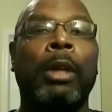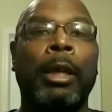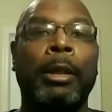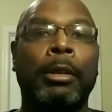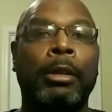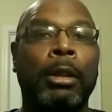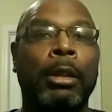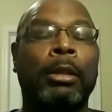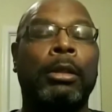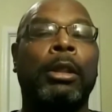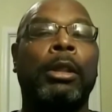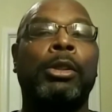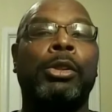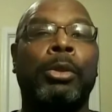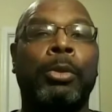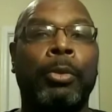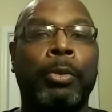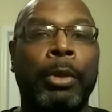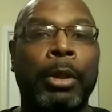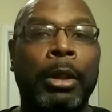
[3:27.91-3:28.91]
I think they
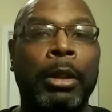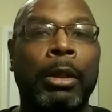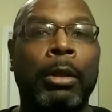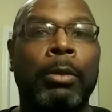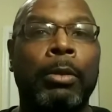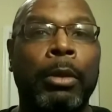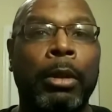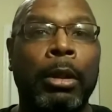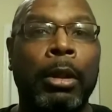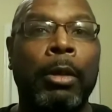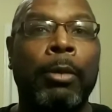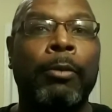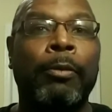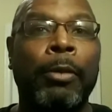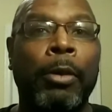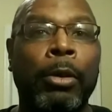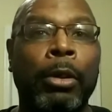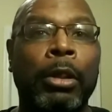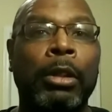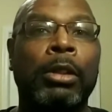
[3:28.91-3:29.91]
should really, really
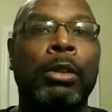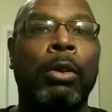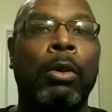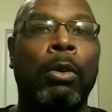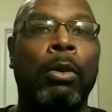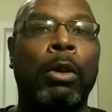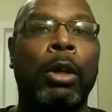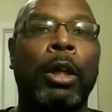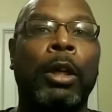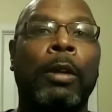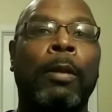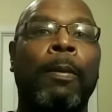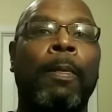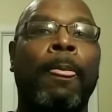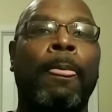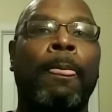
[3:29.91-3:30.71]
focus on,